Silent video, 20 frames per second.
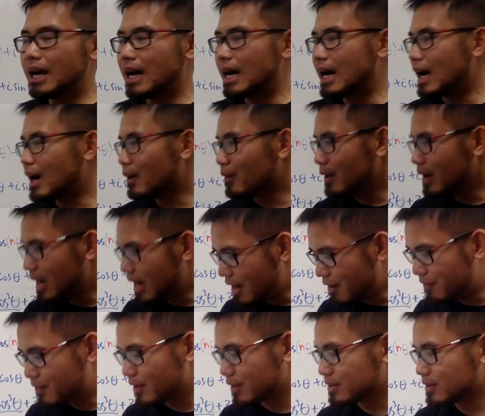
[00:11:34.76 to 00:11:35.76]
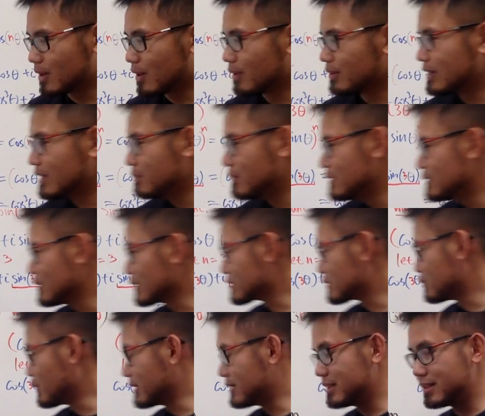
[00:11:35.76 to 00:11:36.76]
However, though, let me just
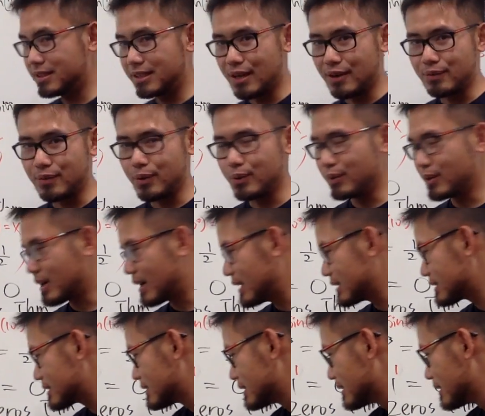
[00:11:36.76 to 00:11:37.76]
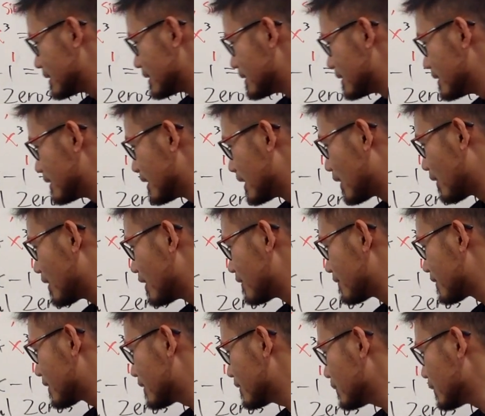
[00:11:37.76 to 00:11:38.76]
write this down for you guys.
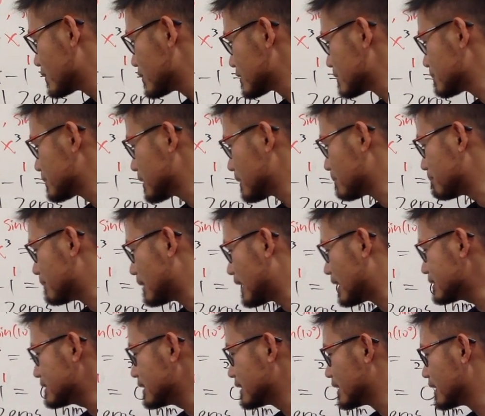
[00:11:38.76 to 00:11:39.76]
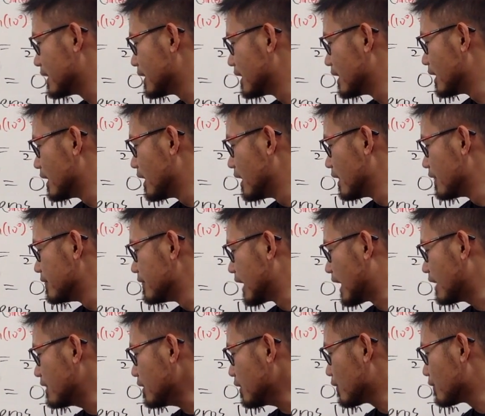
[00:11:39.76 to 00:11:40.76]
However, we'll just put on but,
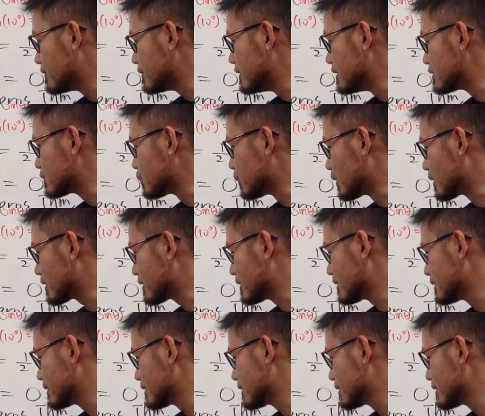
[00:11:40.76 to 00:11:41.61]
none of this work.